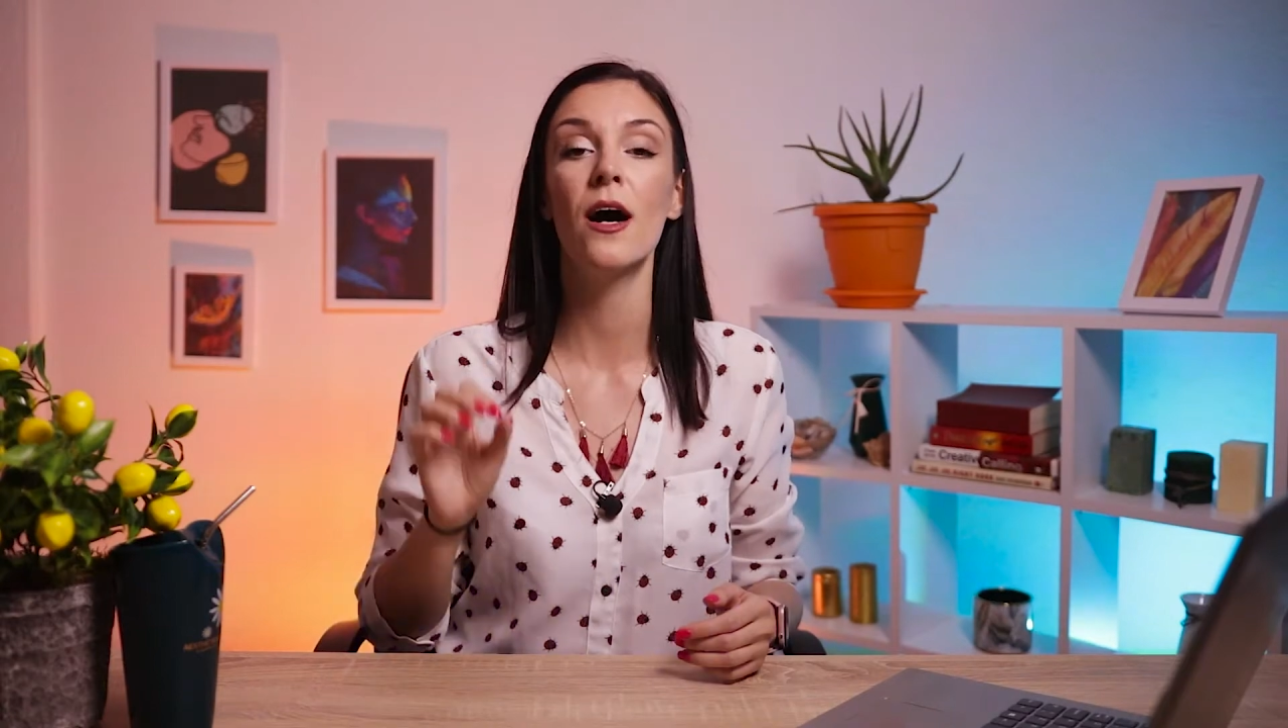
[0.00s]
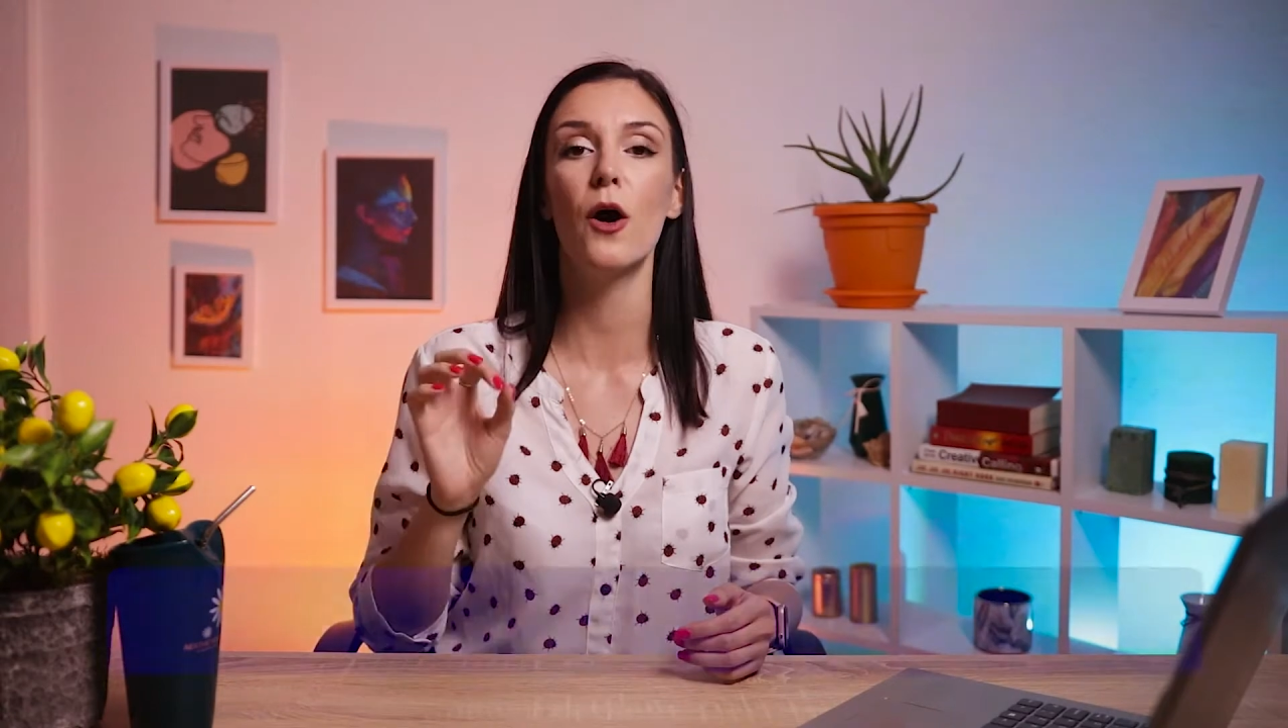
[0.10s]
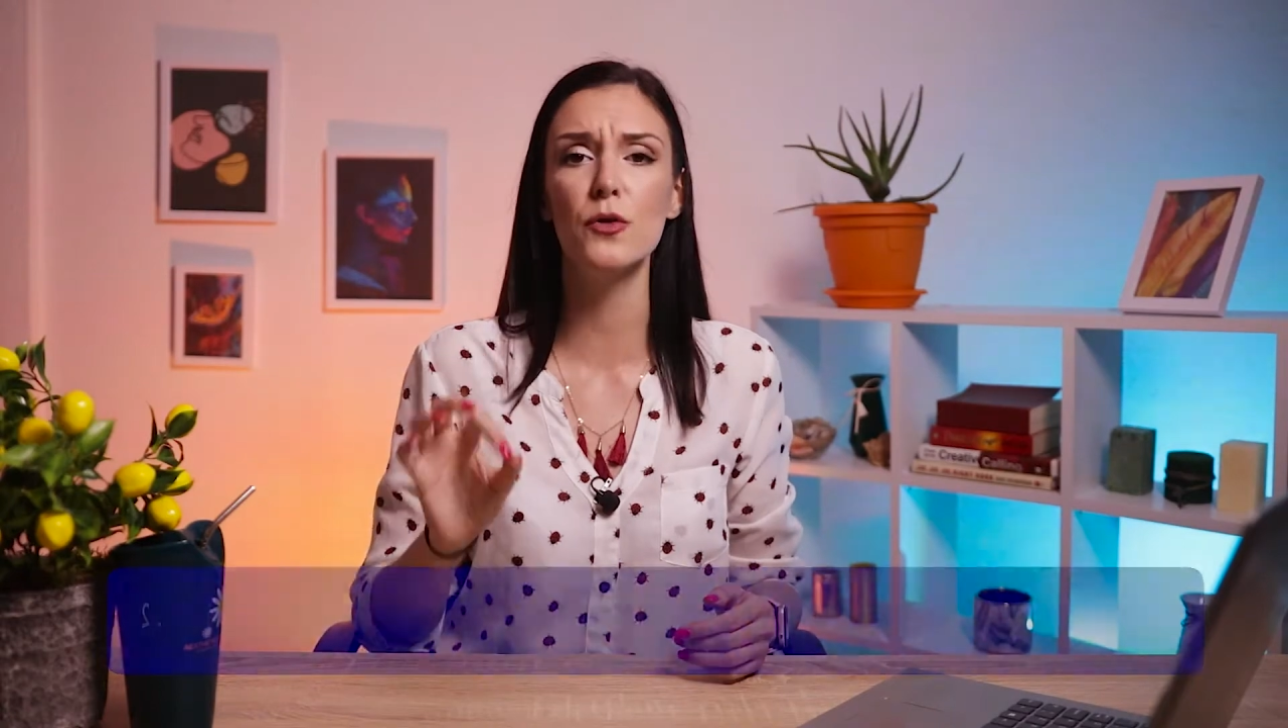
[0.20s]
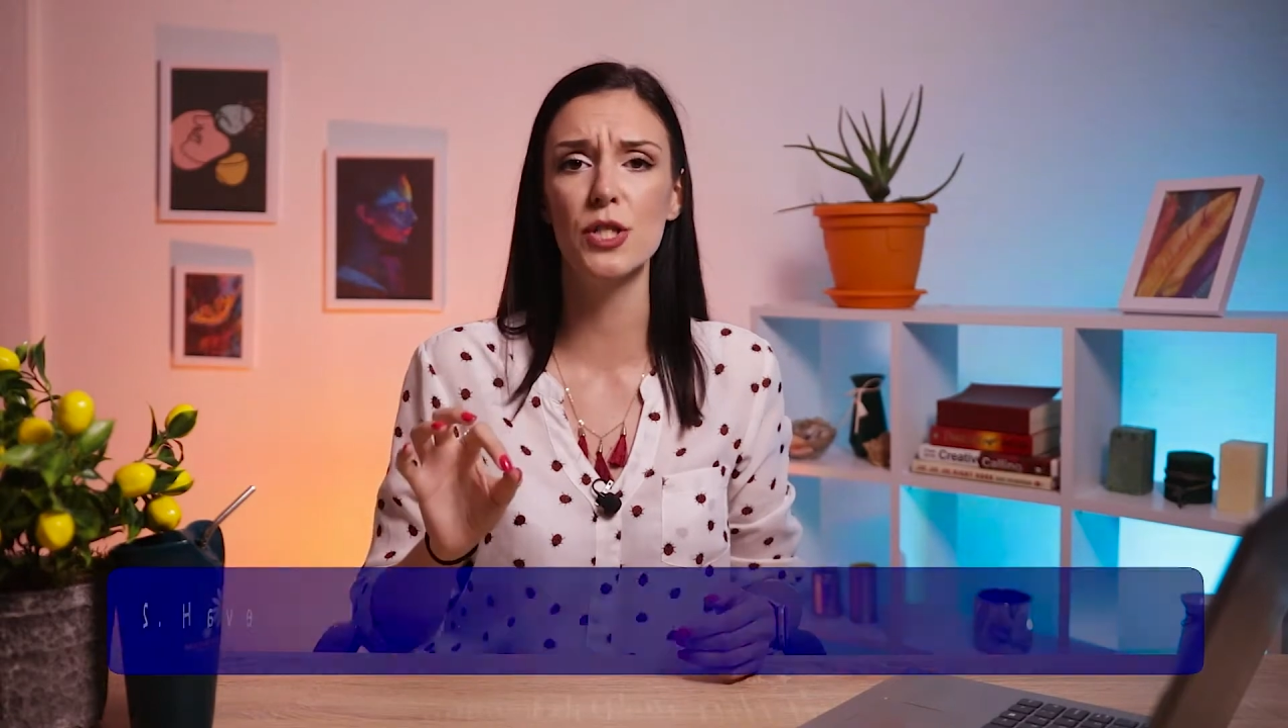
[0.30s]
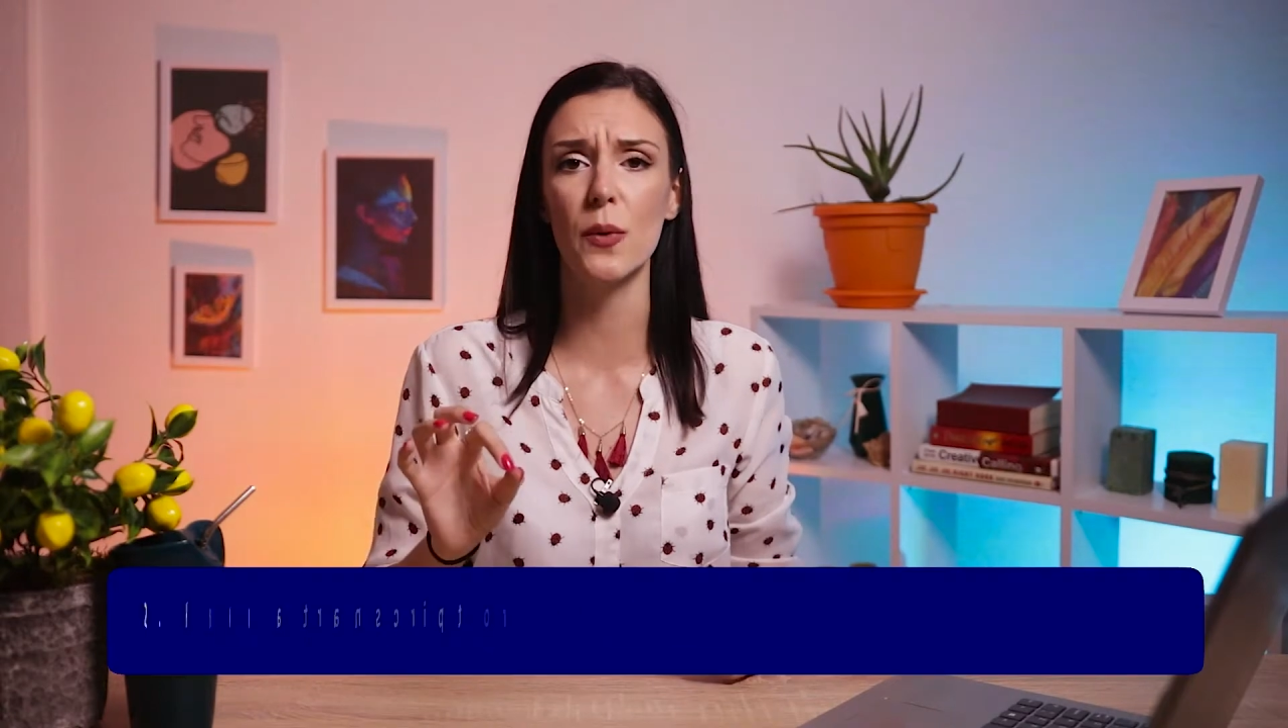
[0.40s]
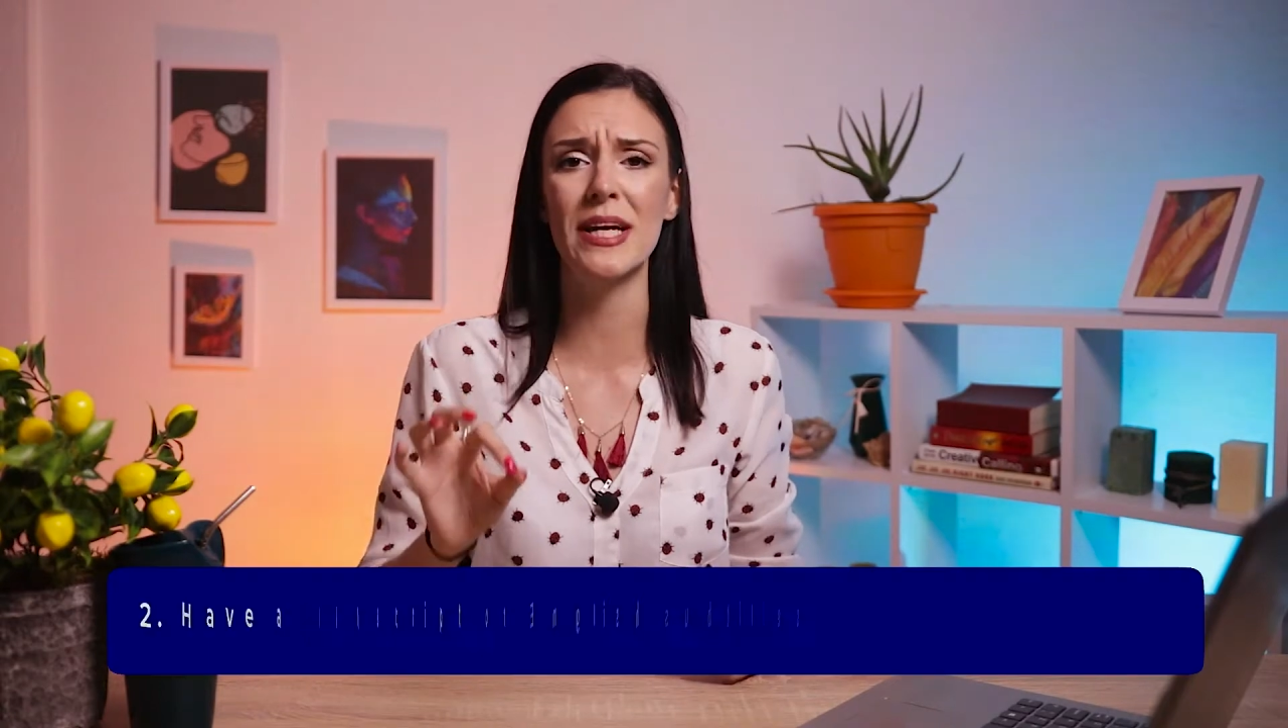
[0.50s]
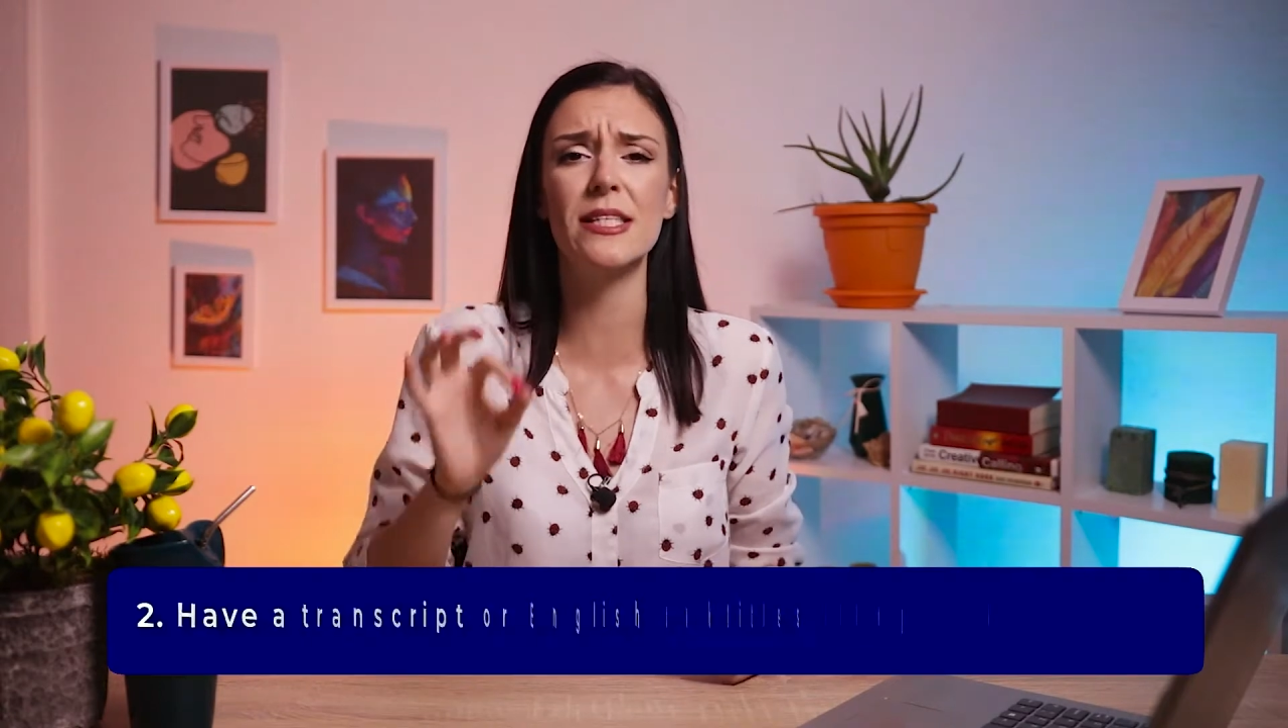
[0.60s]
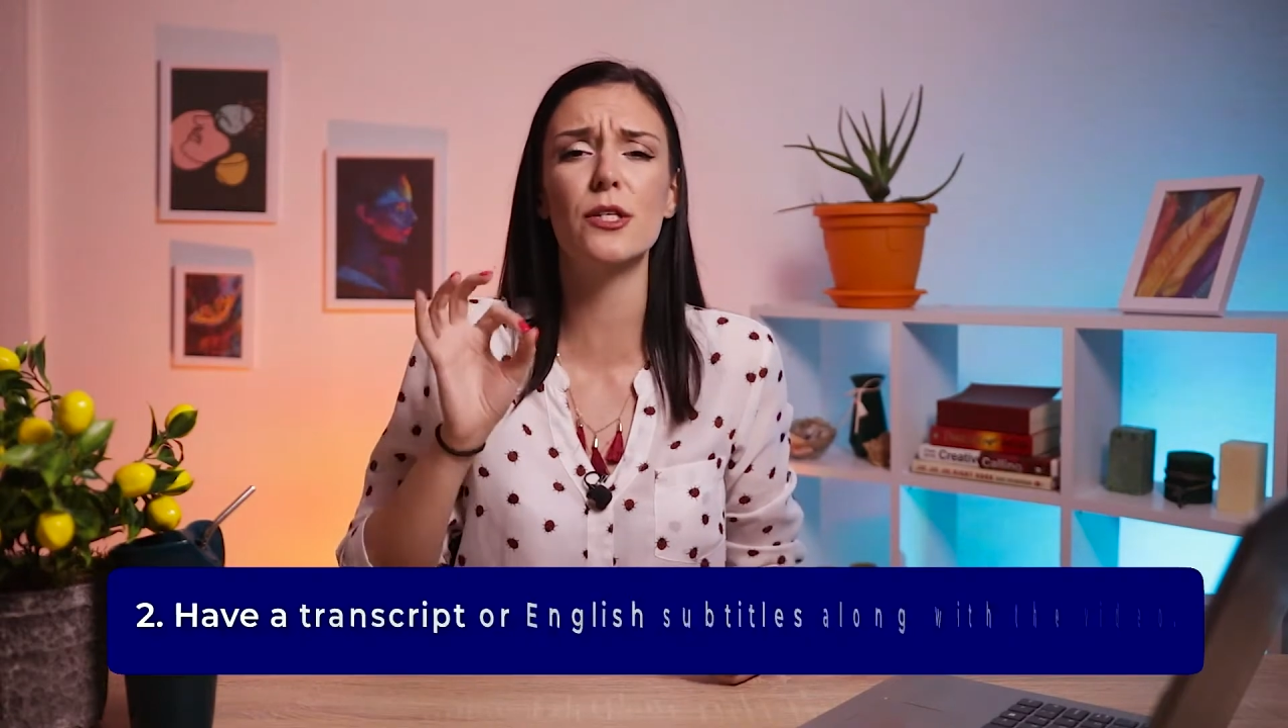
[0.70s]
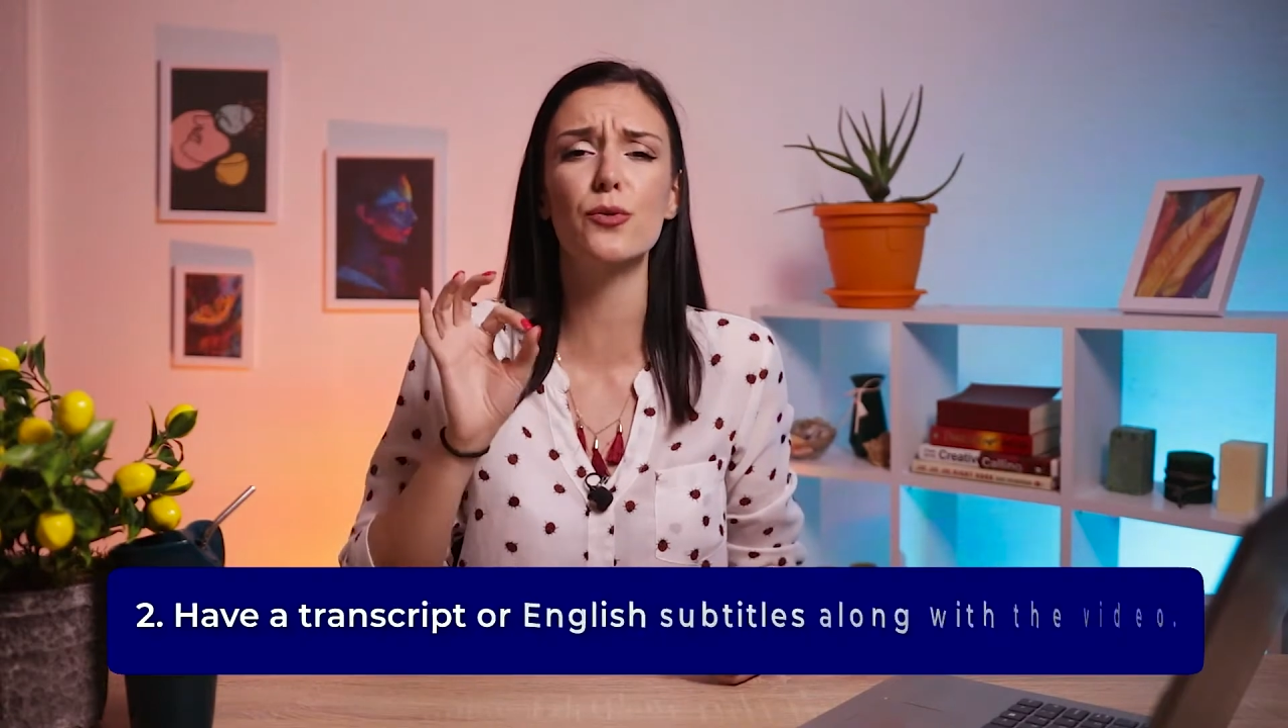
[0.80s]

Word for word: Also, it is